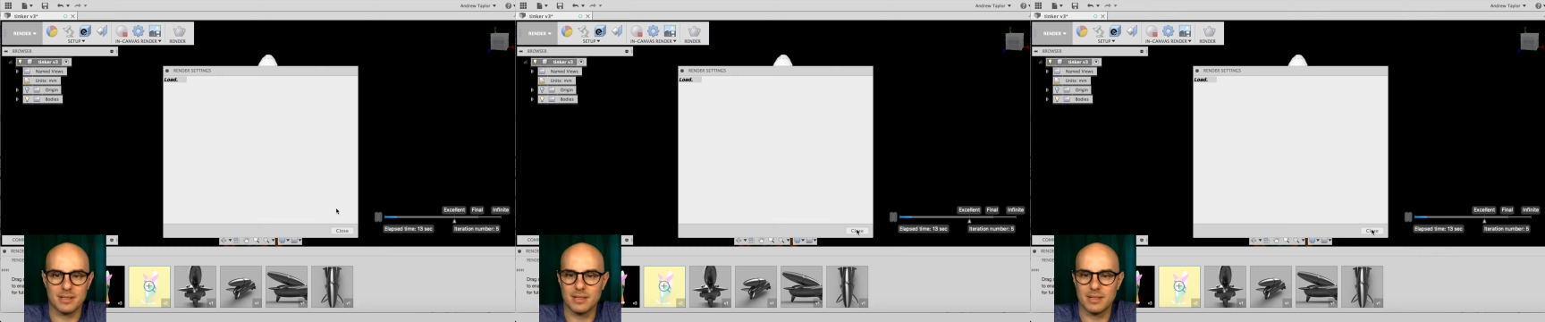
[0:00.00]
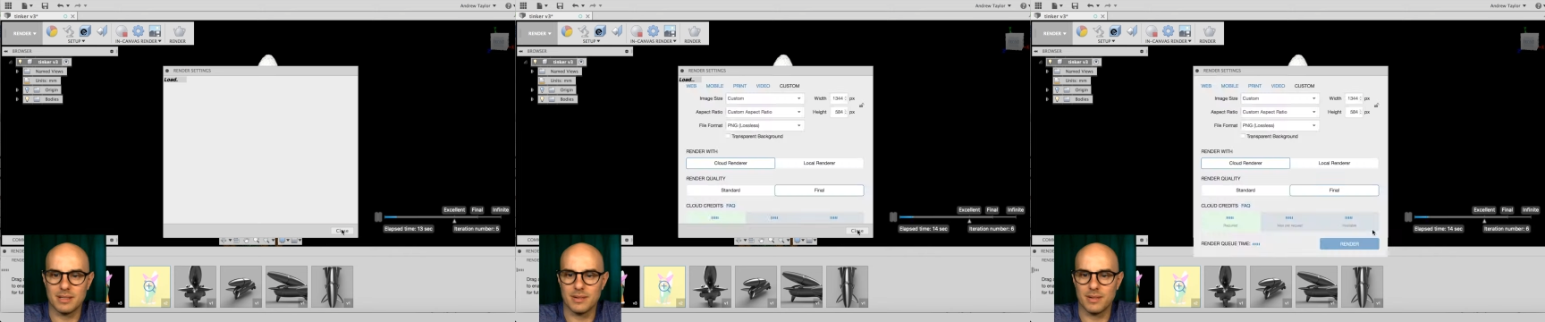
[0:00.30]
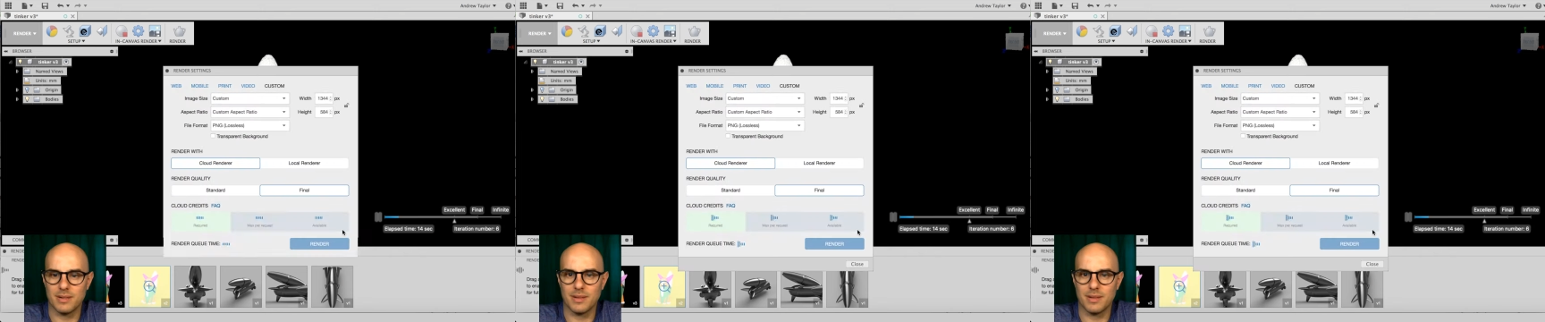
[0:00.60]

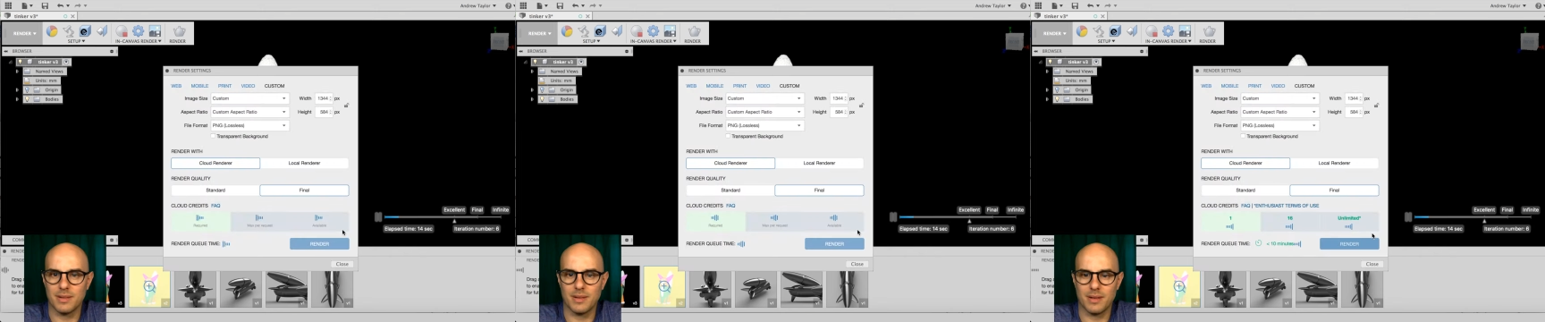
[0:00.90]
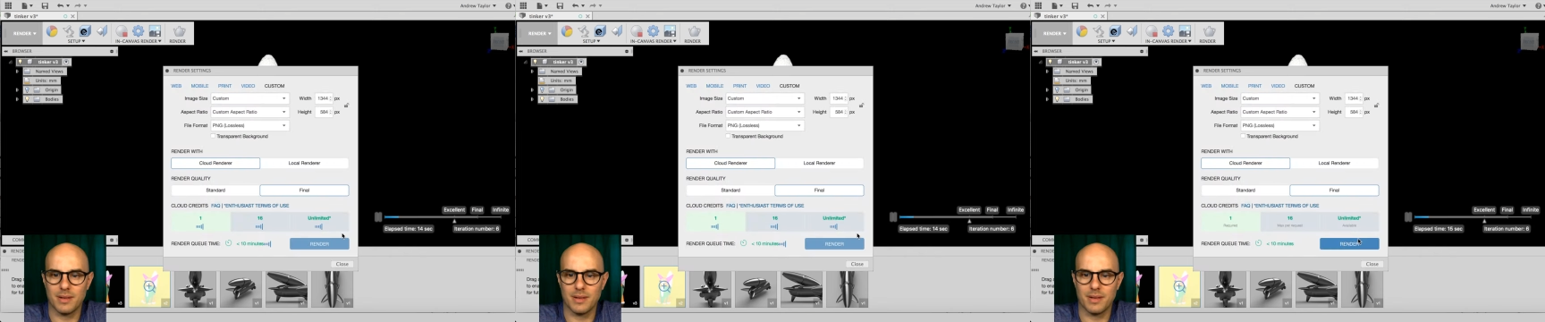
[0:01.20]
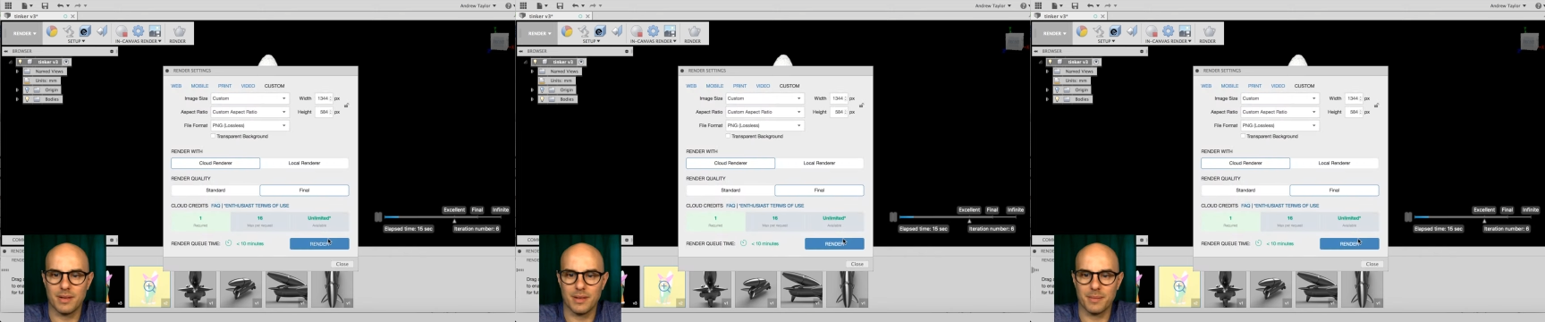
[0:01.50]

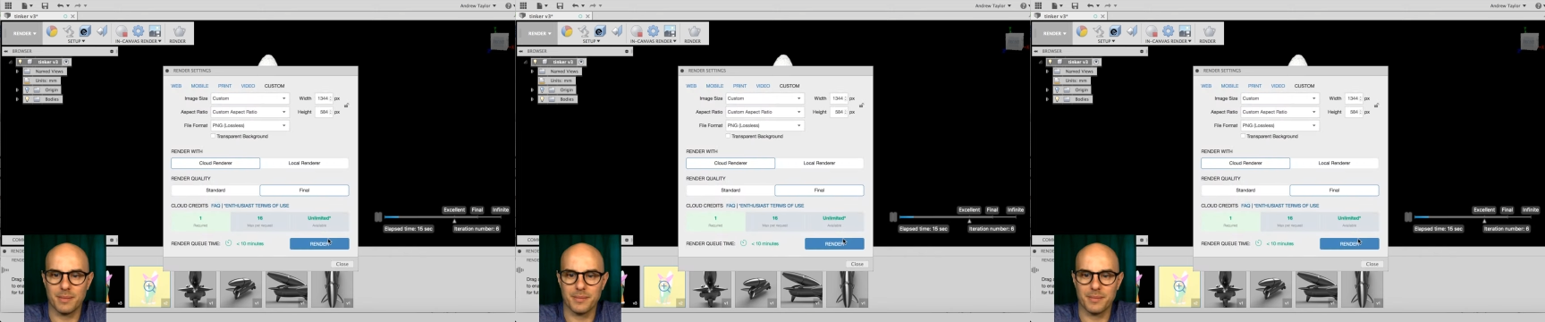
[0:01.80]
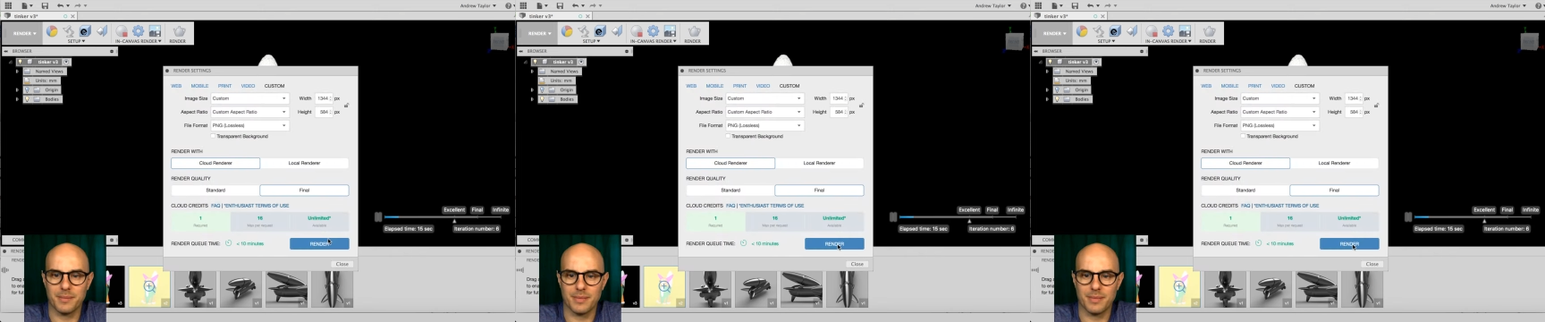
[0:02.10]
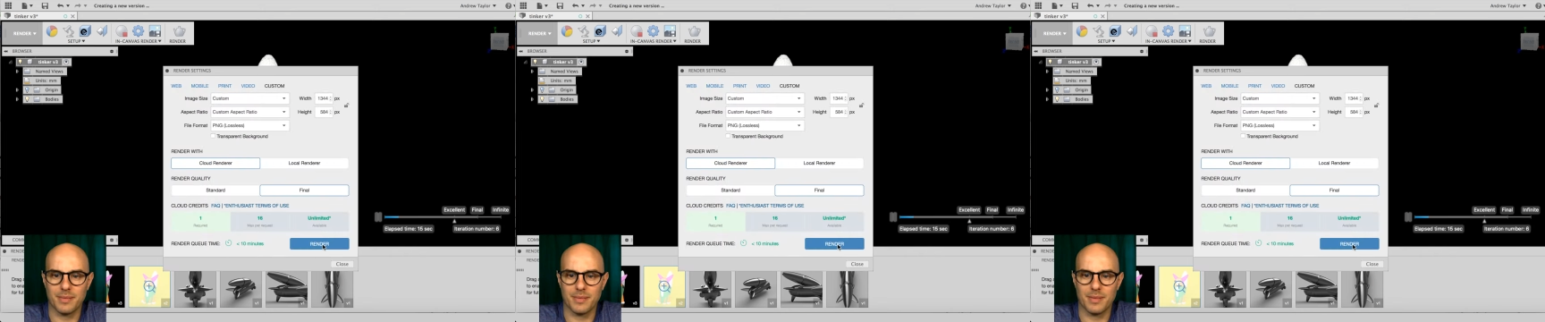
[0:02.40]

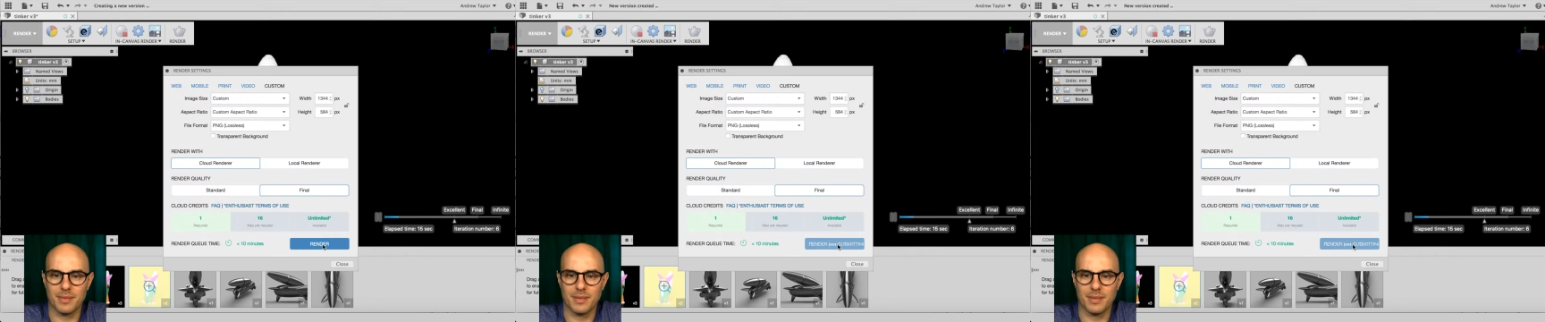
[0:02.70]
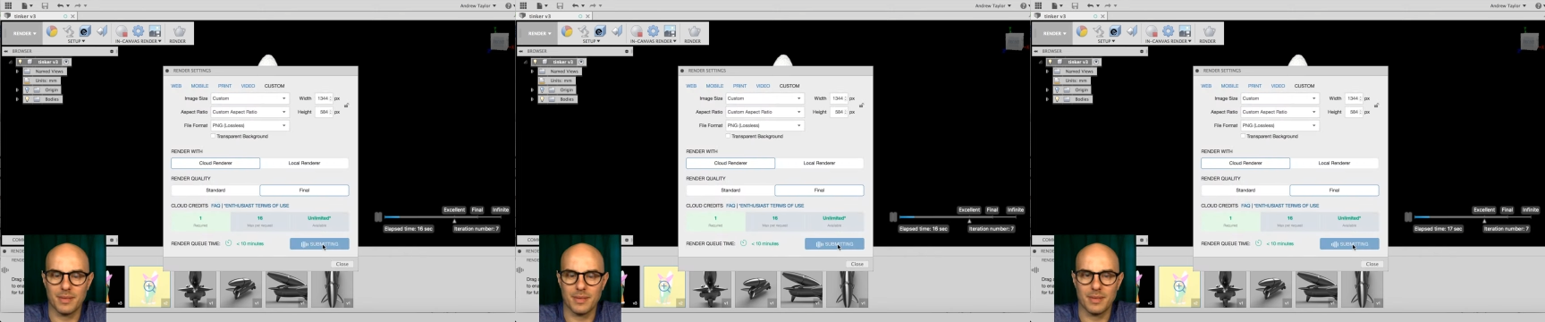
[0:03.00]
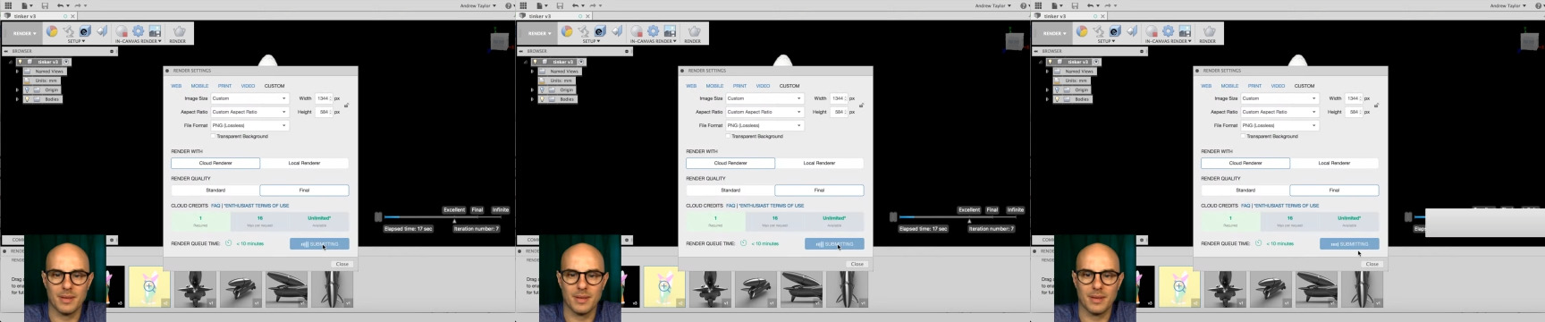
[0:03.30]

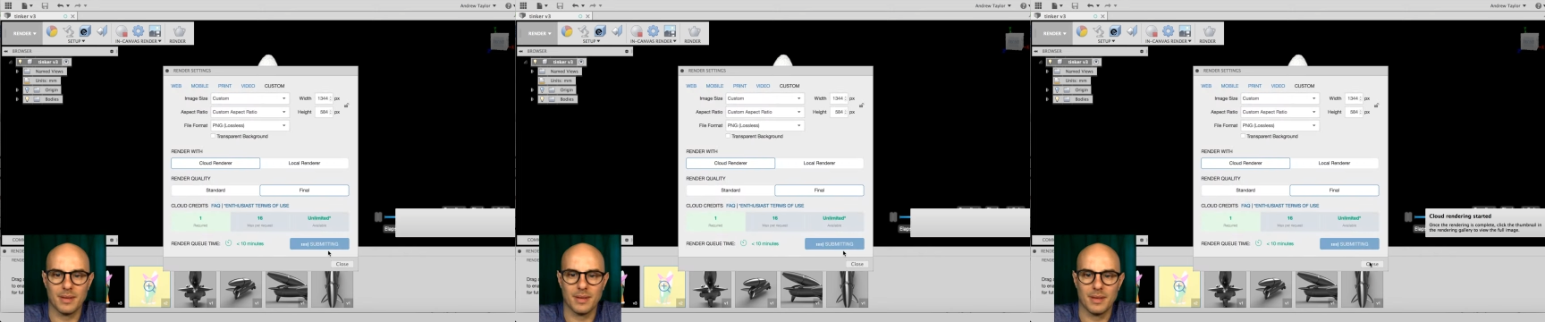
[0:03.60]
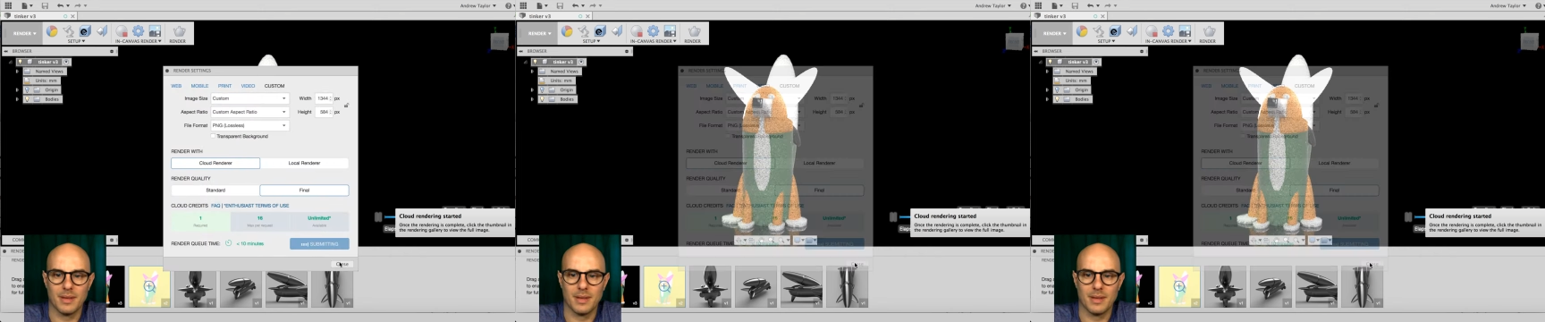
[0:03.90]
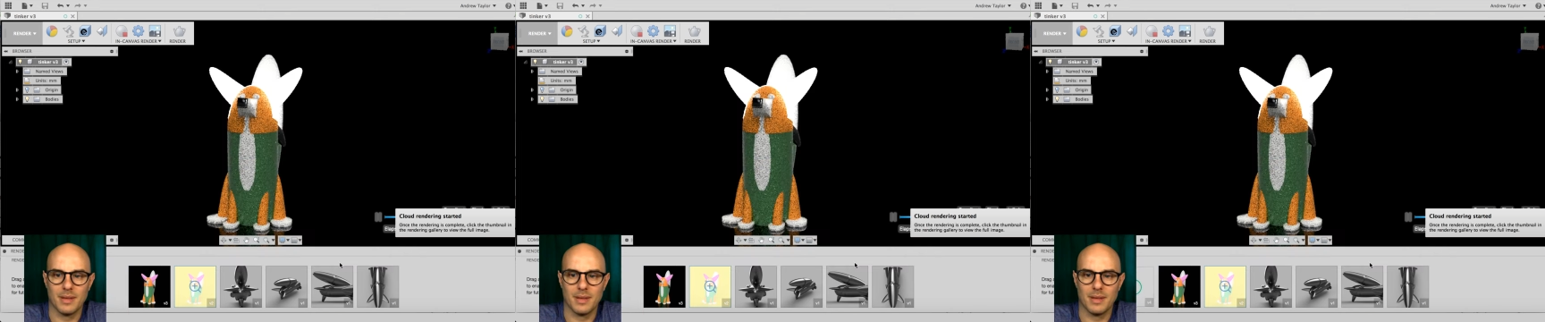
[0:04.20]

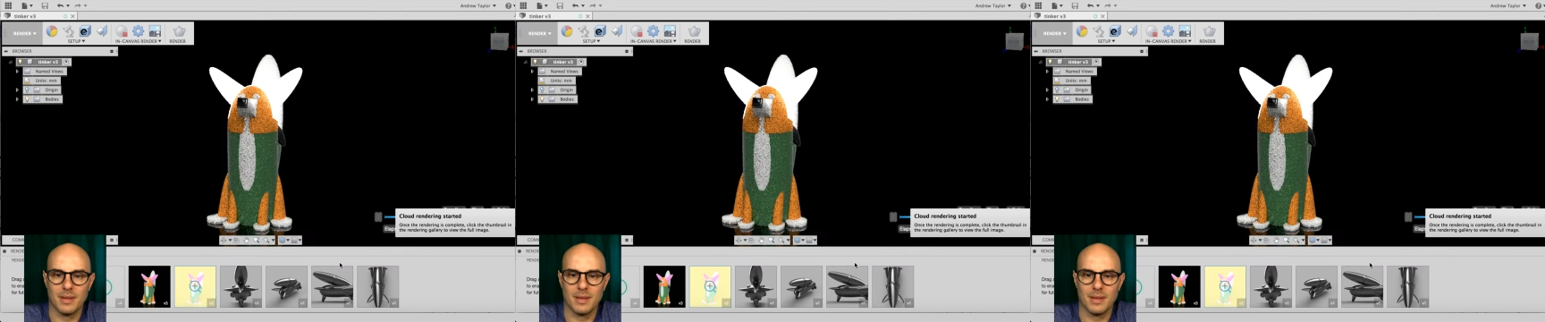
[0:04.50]
[no speech]